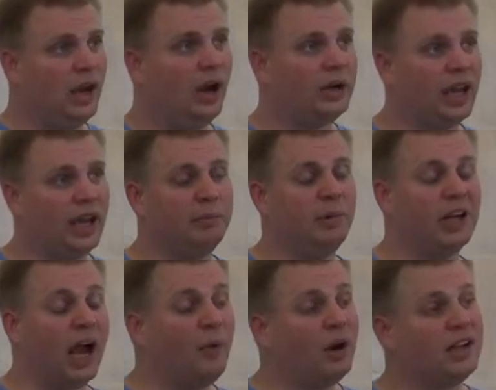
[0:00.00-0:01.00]
Okay, but
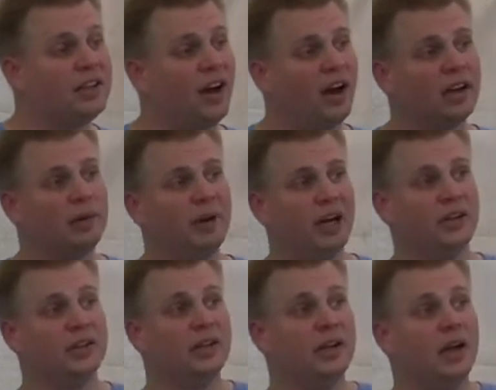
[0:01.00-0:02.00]
I want to talk
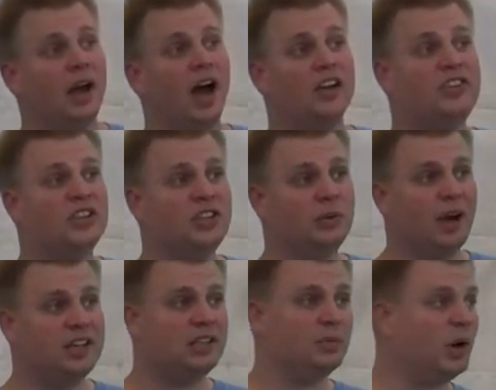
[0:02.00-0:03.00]
about a
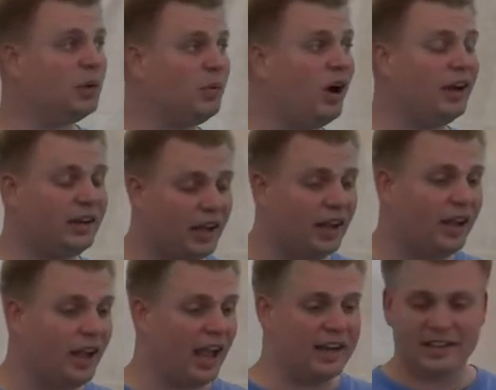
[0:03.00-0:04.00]
situation where Wanda
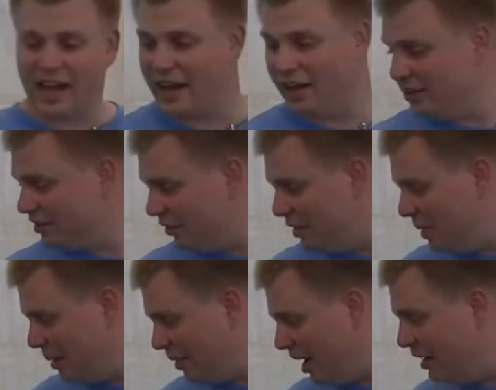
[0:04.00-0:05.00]
and Dale, so in
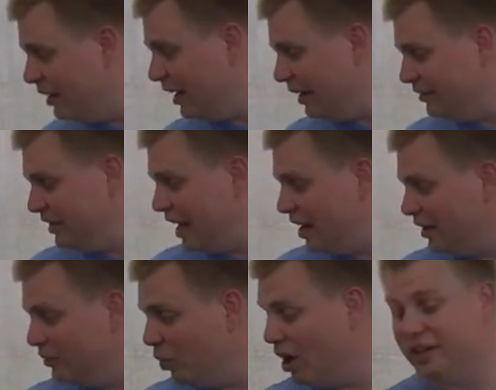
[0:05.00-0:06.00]
my mind I have
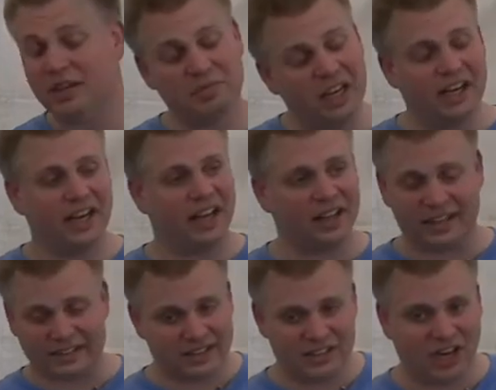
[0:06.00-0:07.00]
Dale and Wanda meeting at
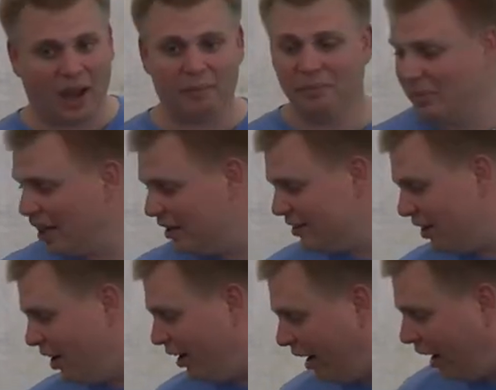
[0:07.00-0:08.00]
like the gym, and
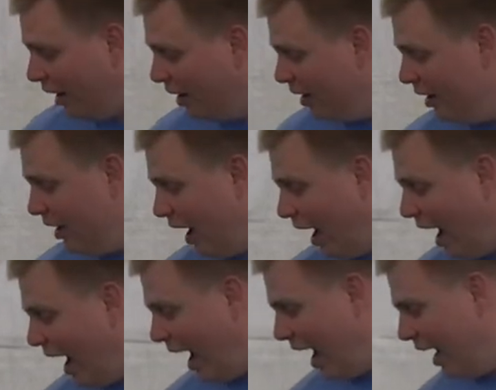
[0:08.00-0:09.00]
they're talking,
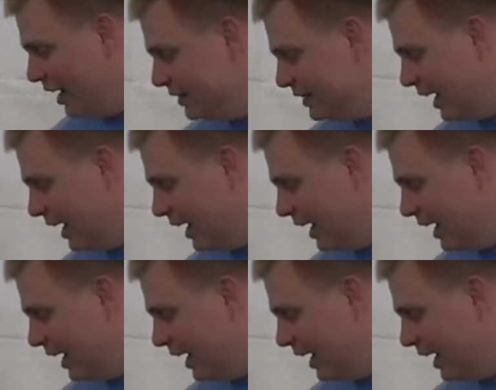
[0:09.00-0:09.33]
and